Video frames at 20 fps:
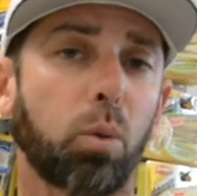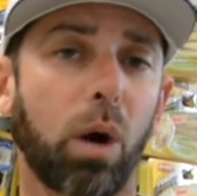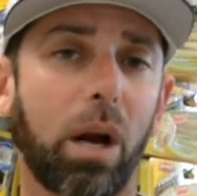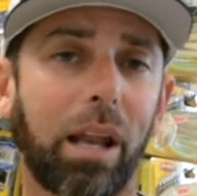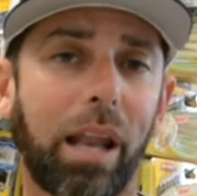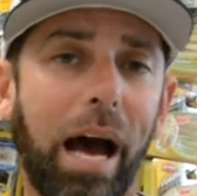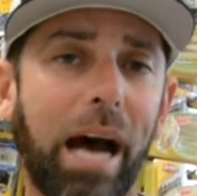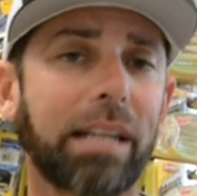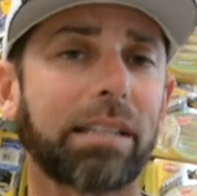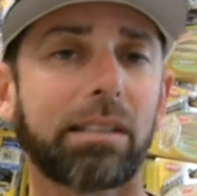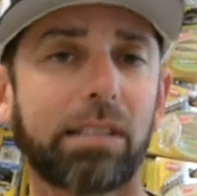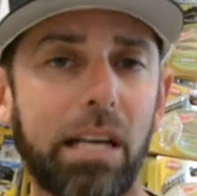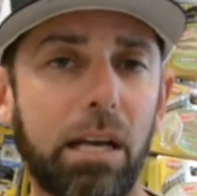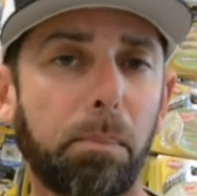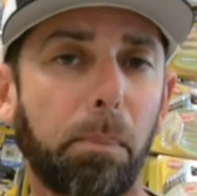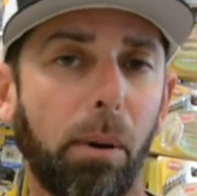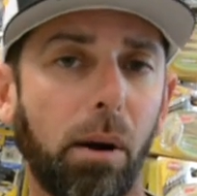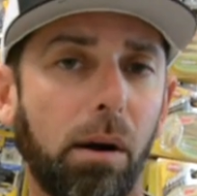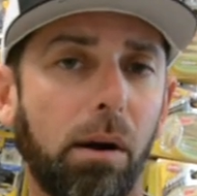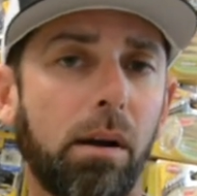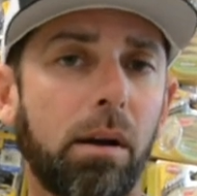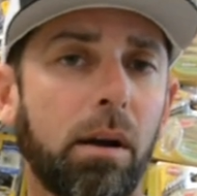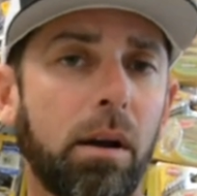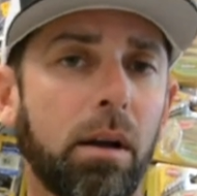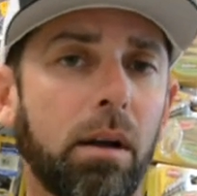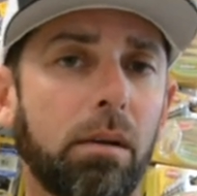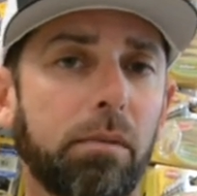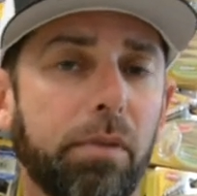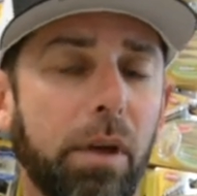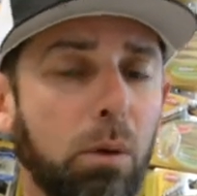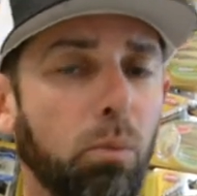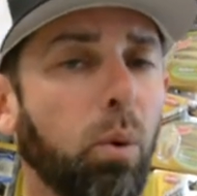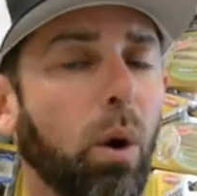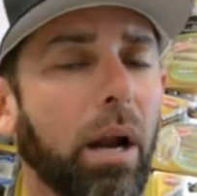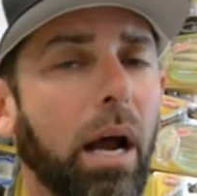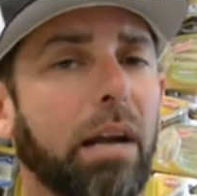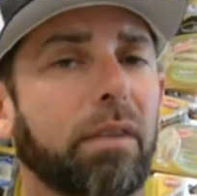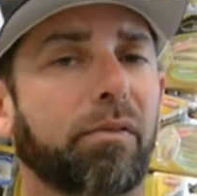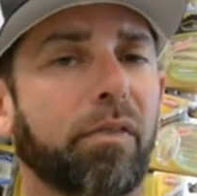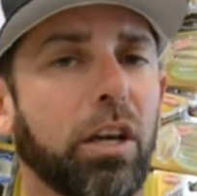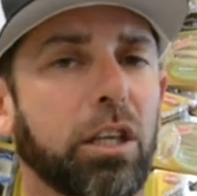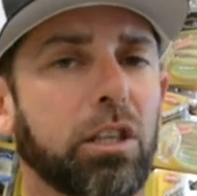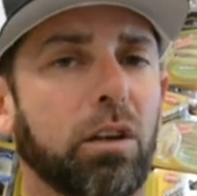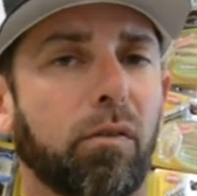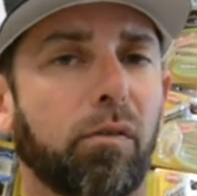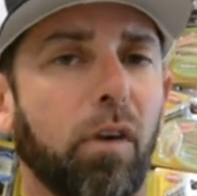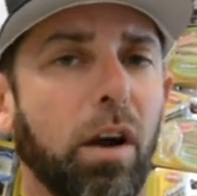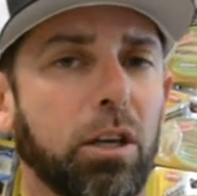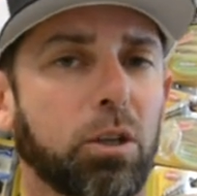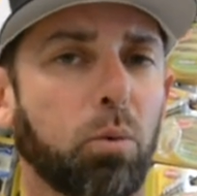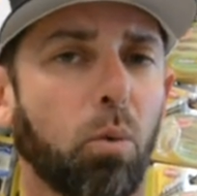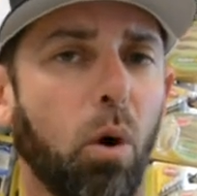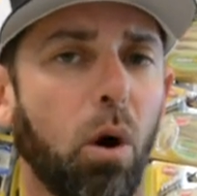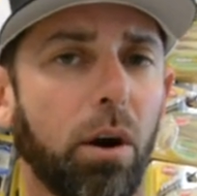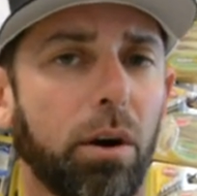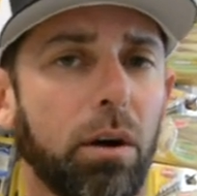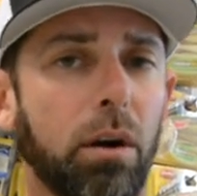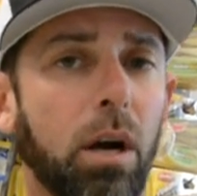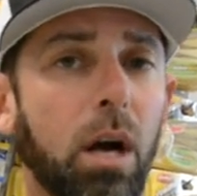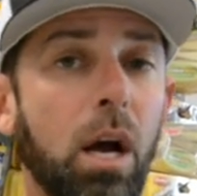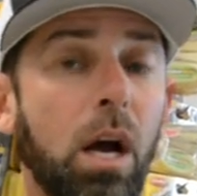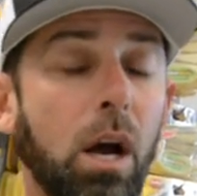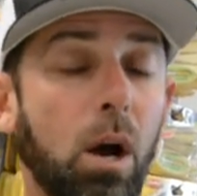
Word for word: were a lot deeper than what I'd fish in fresh water.